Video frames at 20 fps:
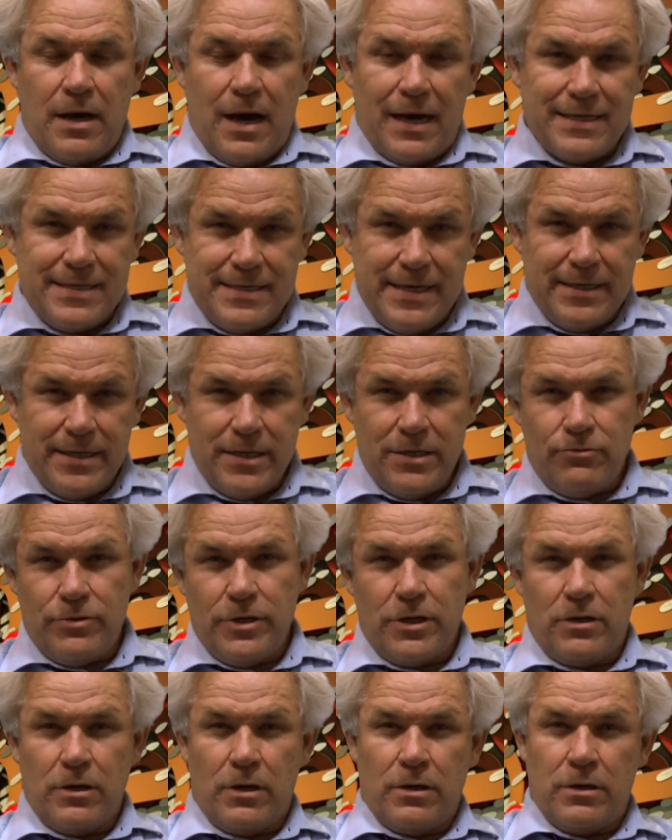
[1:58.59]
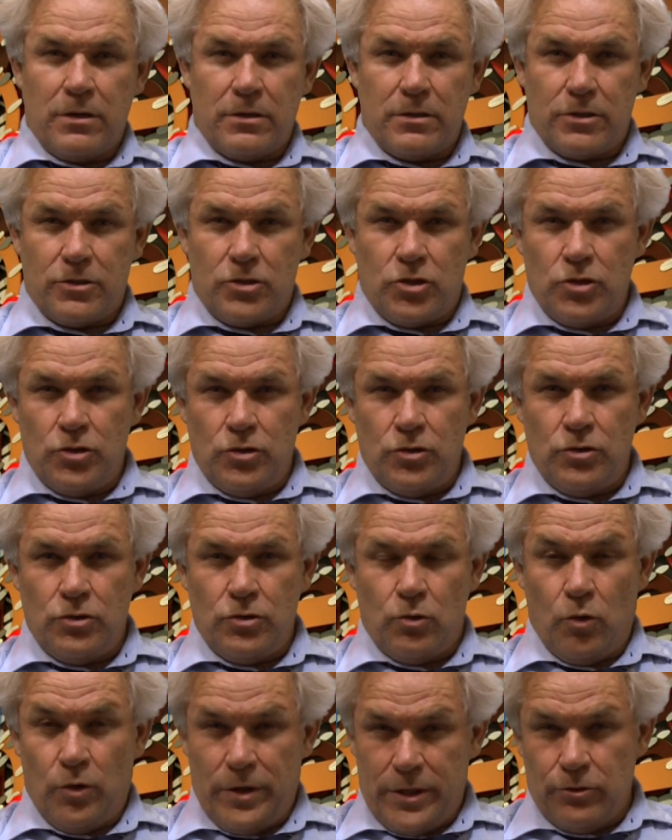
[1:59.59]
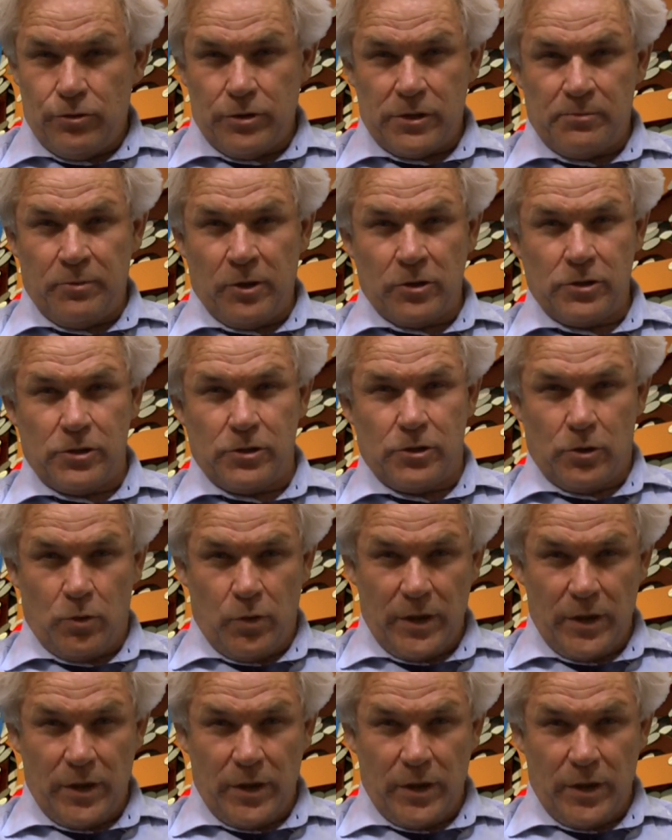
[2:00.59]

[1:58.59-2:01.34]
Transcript: I said in regard to, or in response to